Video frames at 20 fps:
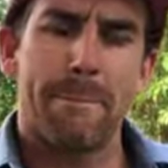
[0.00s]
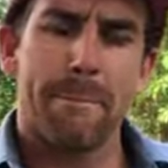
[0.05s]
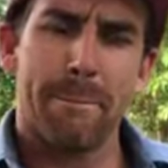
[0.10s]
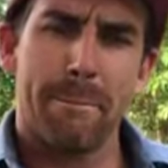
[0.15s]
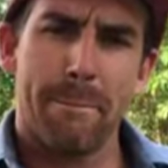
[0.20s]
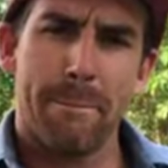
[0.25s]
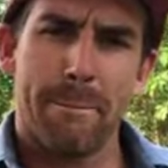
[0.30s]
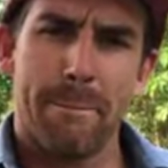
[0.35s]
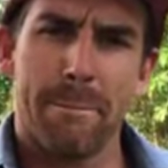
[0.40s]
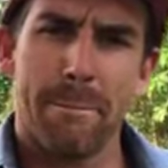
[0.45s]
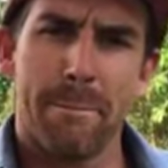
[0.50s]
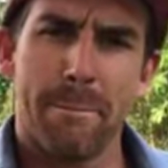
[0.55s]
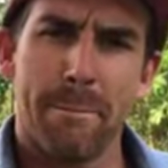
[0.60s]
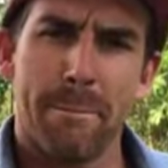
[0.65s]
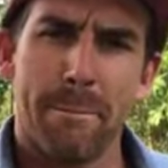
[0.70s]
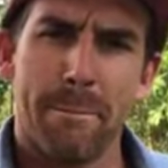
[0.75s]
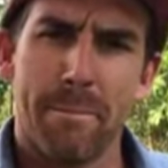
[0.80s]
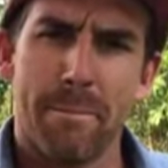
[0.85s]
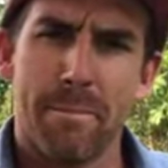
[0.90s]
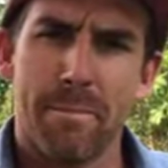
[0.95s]

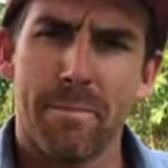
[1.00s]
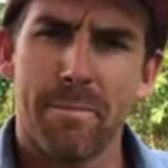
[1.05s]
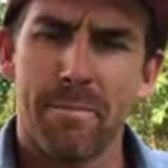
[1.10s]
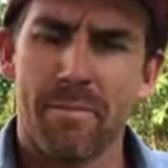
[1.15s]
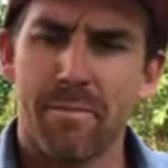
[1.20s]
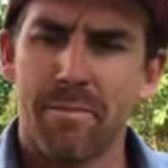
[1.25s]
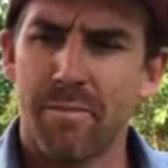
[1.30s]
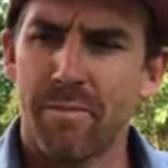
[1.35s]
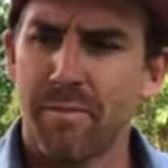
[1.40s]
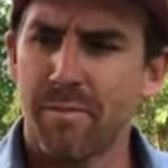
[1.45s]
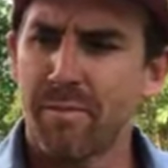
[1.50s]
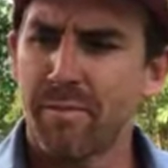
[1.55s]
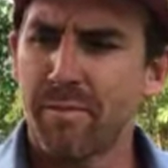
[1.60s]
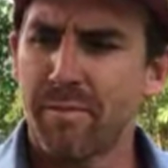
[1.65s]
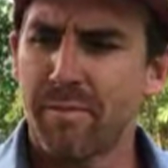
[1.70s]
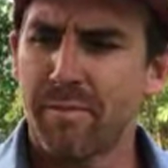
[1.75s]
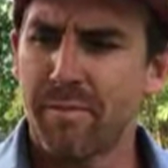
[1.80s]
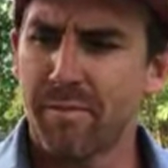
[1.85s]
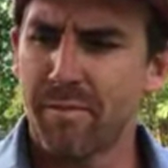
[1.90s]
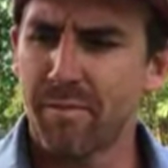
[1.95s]

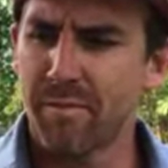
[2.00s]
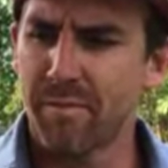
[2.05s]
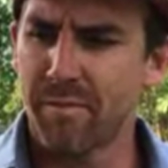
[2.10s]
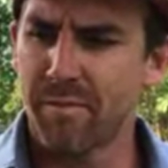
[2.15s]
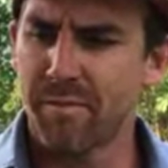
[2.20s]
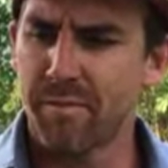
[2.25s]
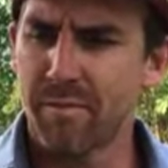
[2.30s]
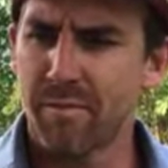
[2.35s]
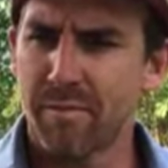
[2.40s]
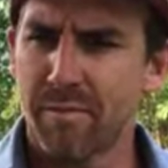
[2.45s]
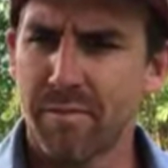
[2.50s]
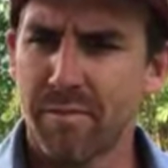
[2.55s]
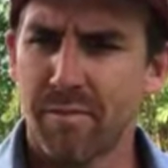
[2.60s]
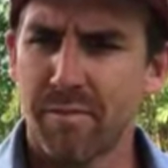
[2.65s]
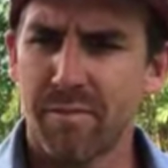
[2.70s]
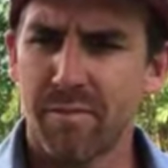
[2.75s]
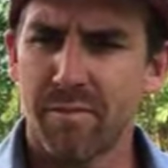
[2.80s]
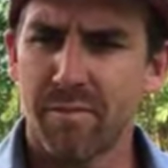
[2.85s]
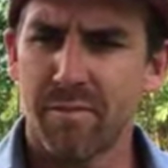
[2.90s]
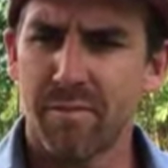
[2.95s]

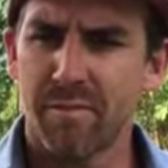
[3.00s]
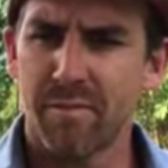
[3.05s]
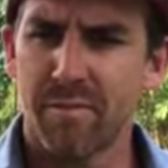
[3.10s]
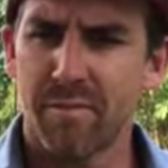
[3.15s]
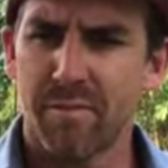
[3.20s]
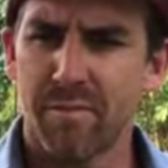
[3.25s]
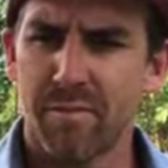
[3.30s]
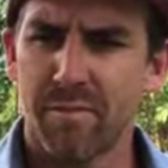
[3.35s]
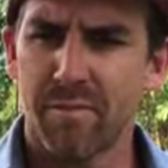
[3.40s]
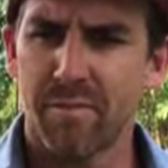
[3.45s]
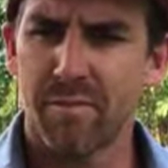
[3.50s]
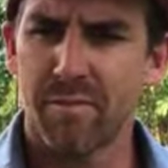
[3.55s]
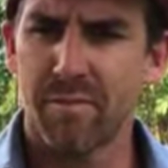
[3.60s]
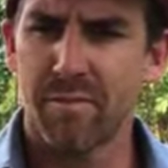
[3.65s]
(silent)